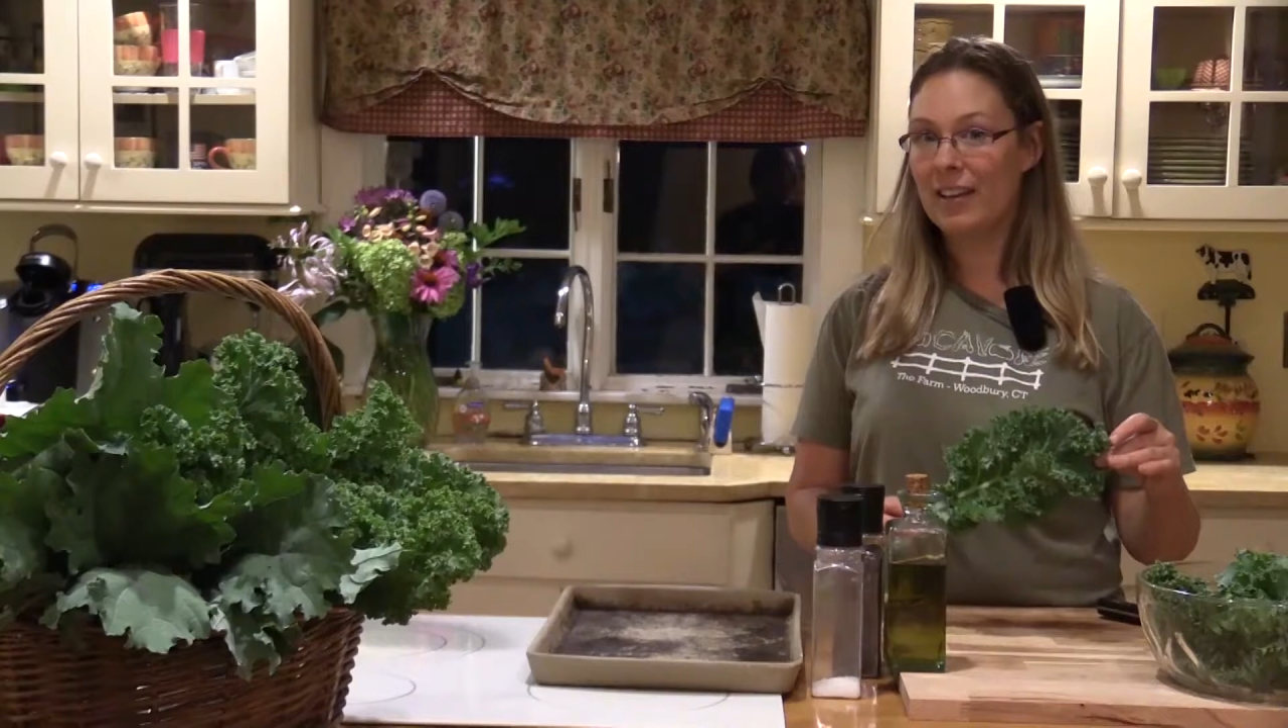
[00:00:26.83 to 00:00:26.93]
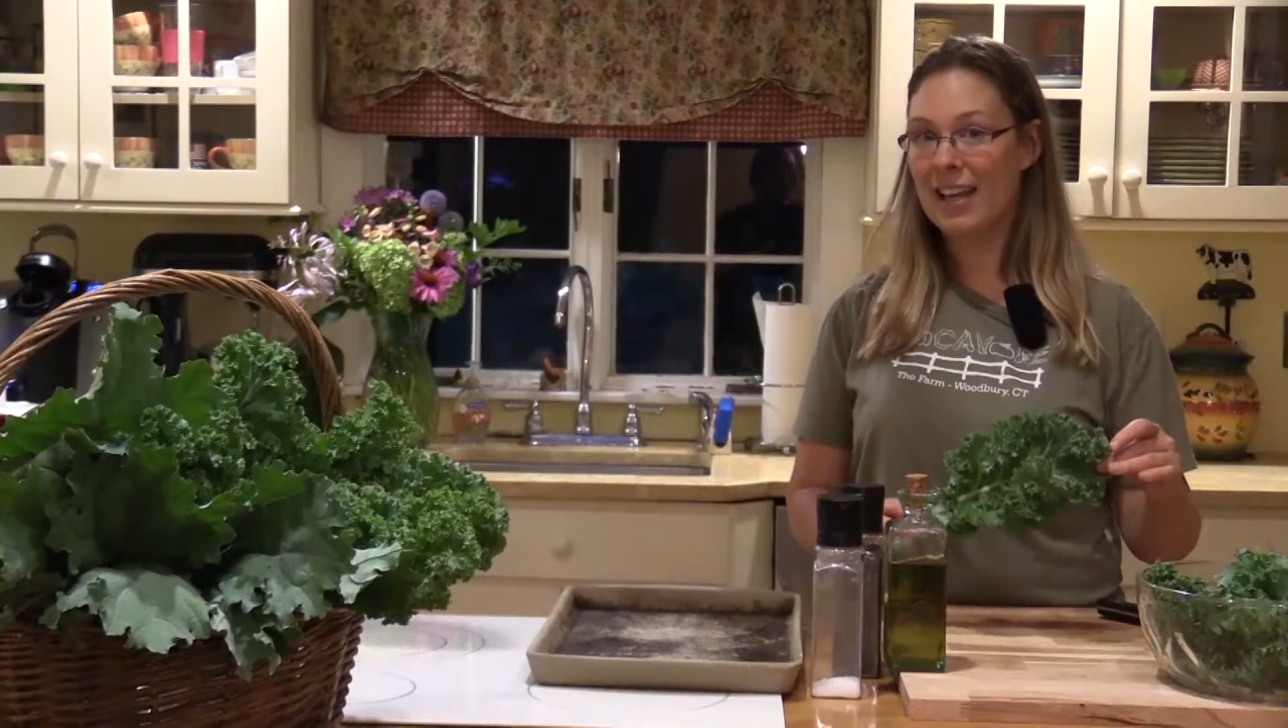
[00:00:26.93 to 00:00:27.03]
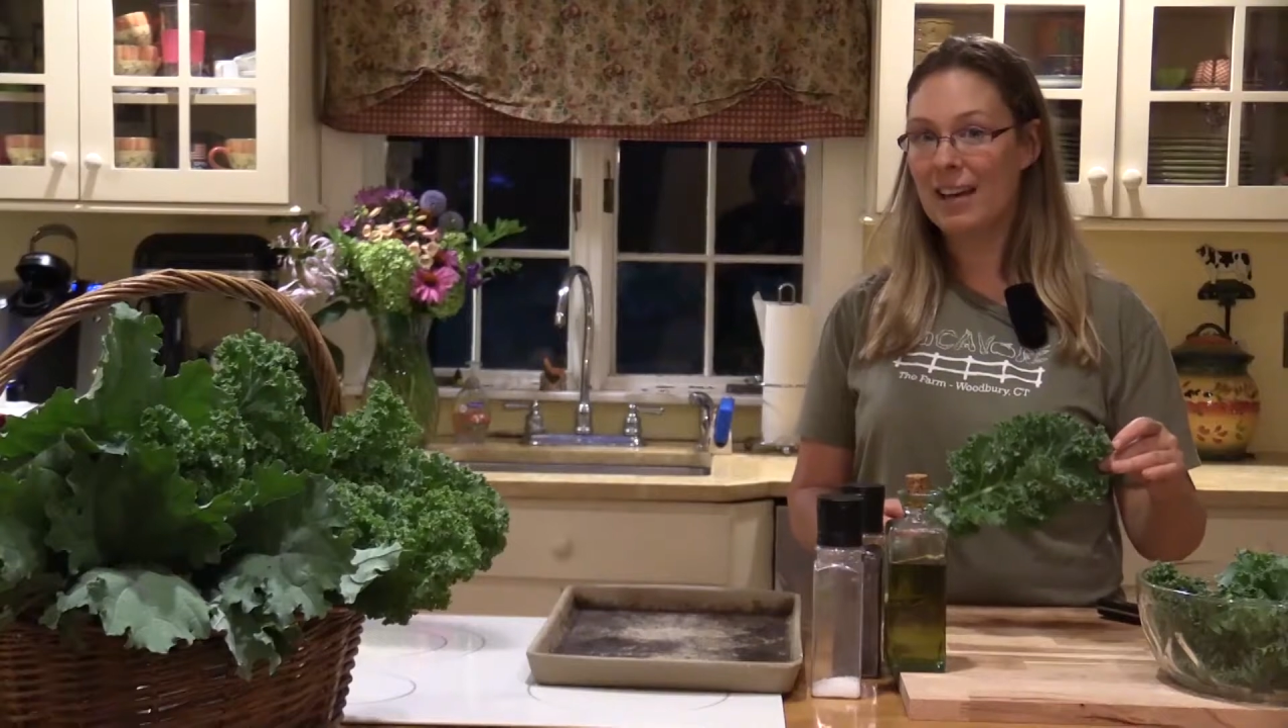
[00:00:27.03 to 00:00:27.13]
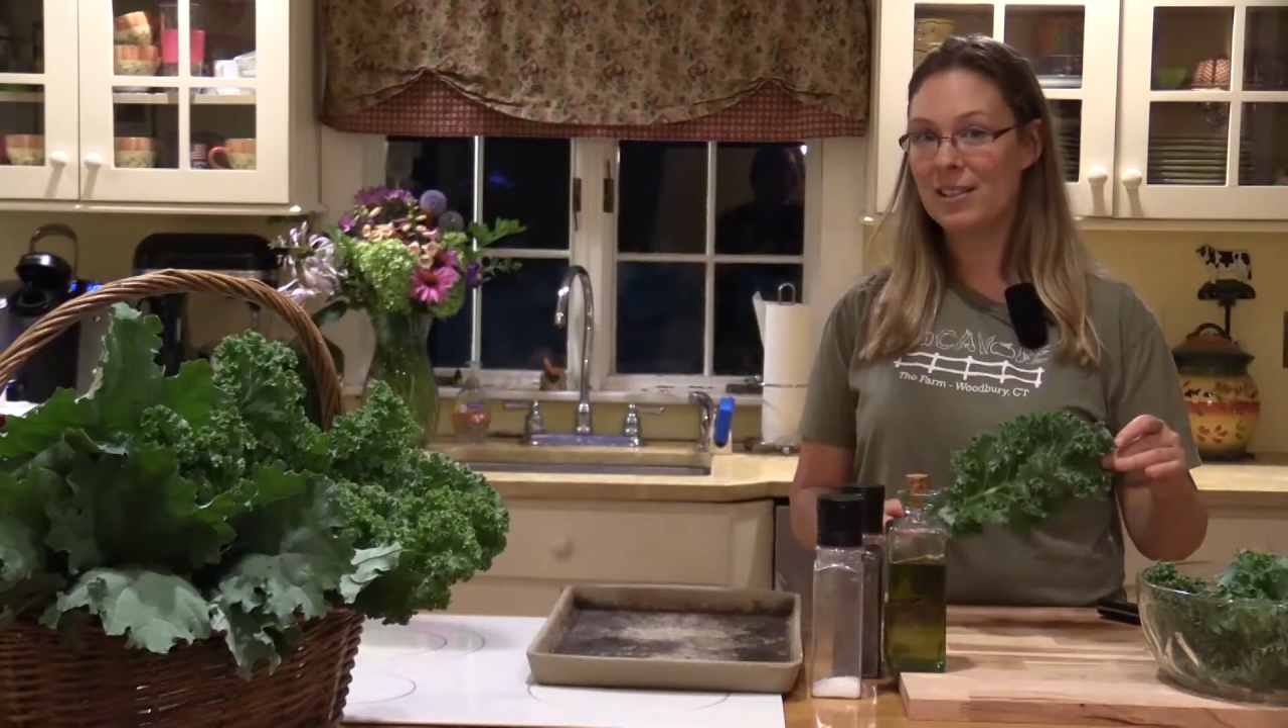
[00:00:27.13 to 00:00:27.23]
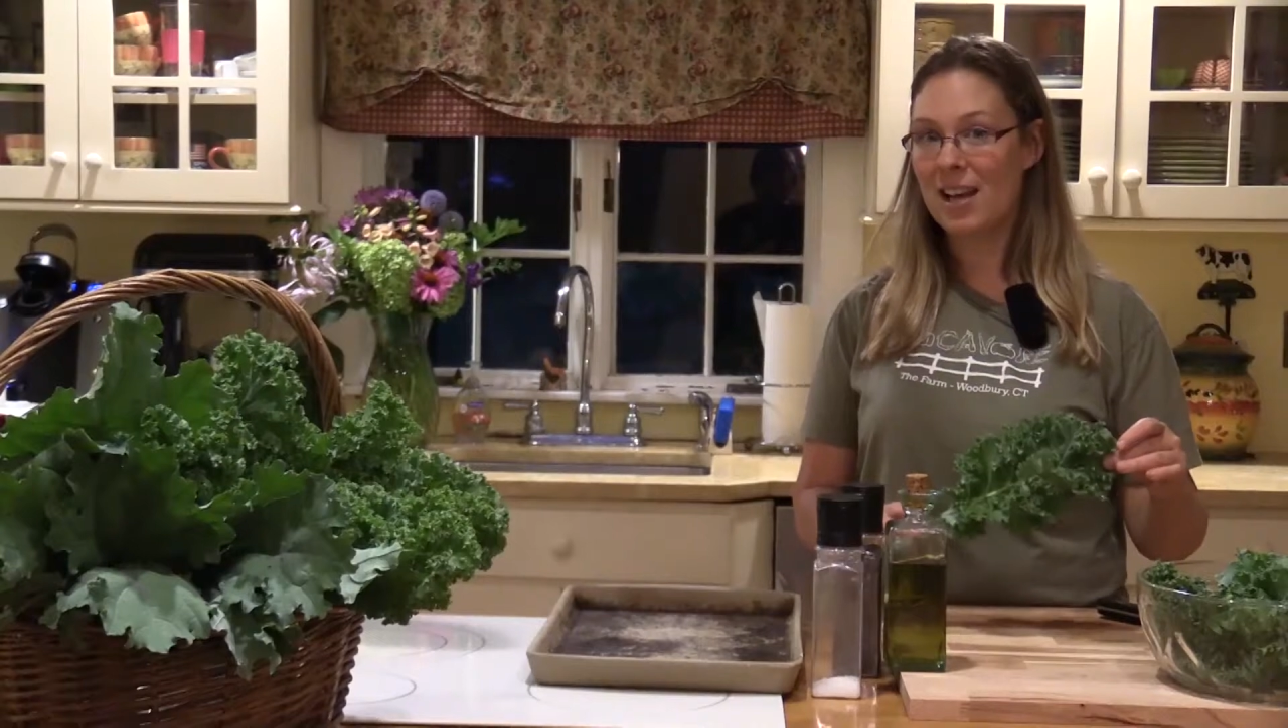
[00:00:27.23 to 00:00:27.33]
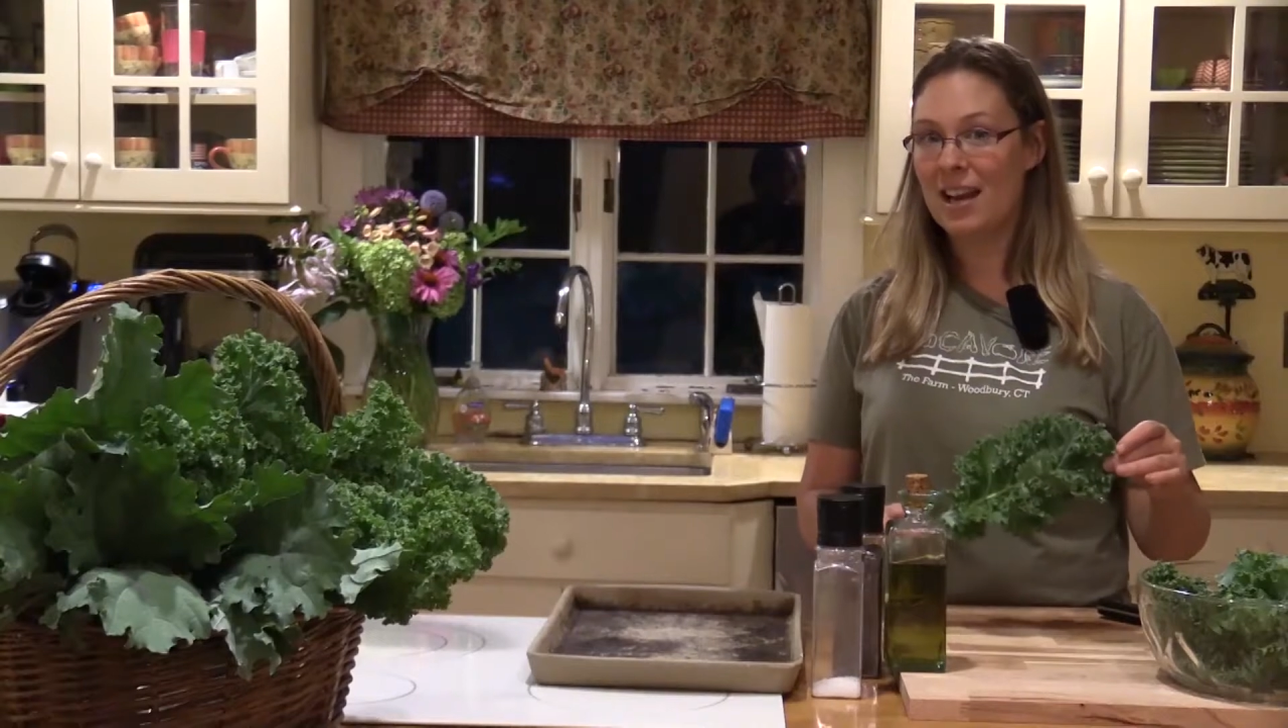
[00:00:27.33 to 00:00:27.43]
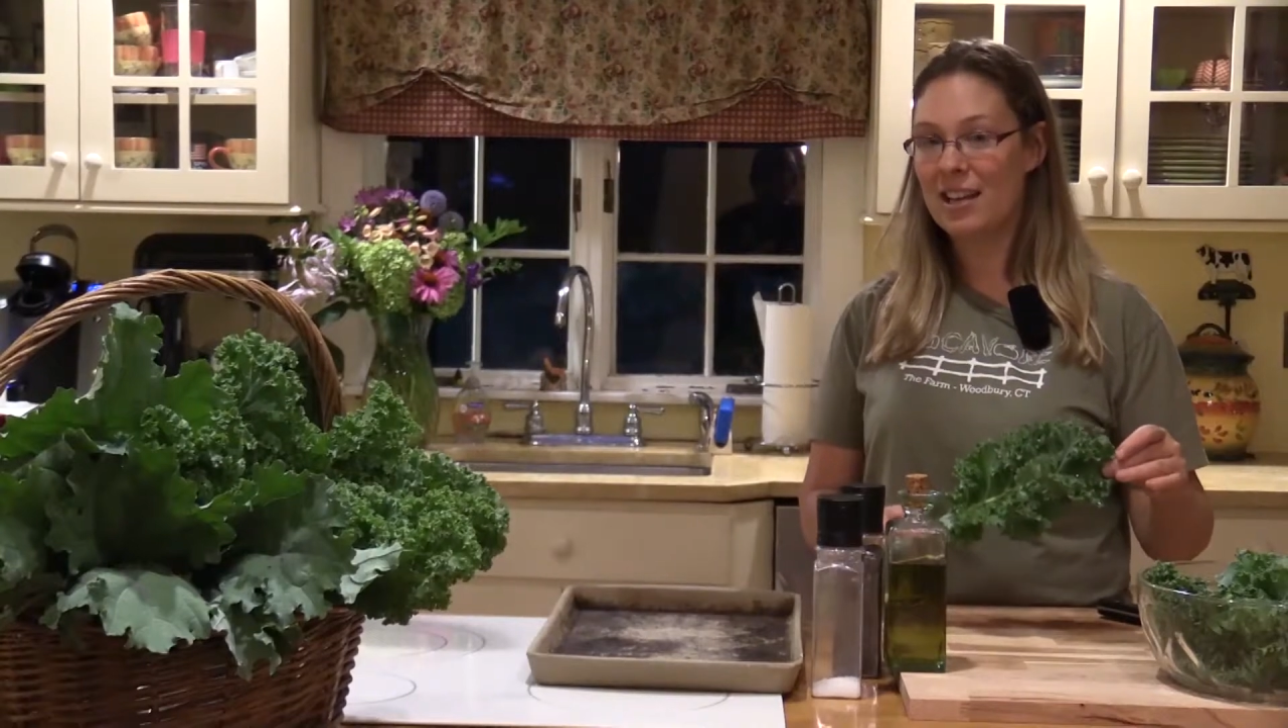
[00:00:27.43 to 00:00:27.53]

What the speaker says: the outside